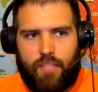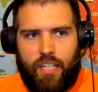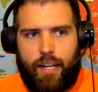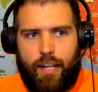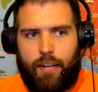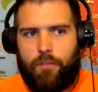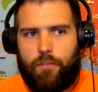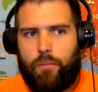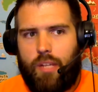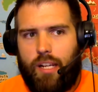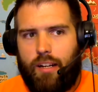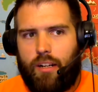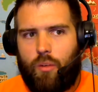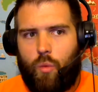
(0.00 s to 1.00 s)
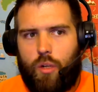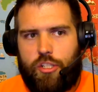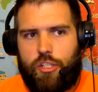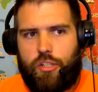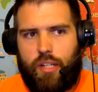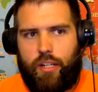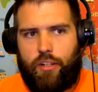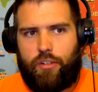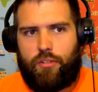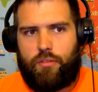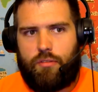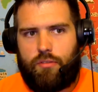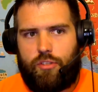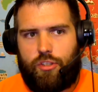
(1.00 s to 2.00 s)
Now from there, once you get your
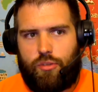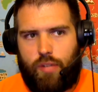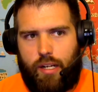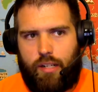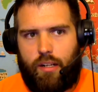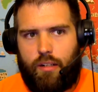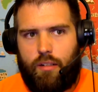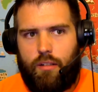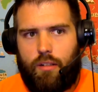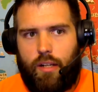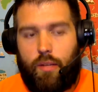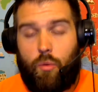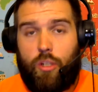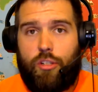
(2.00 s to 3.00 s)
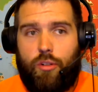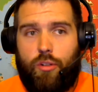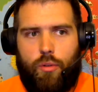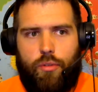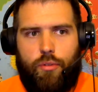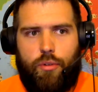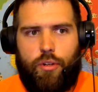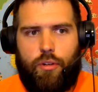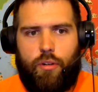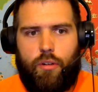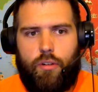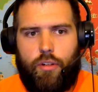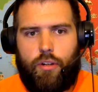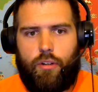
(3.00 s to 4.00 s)
training and once you go through your
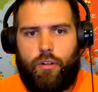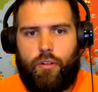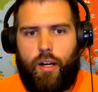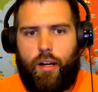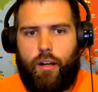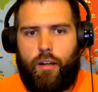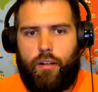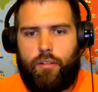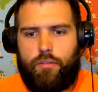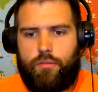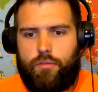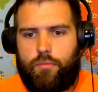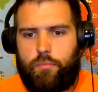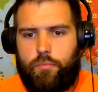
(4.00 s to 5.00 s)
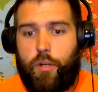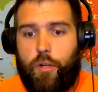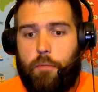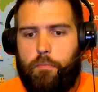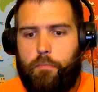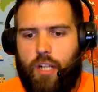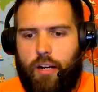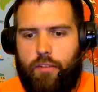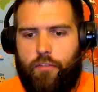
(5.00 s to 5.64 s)
your uh your kind of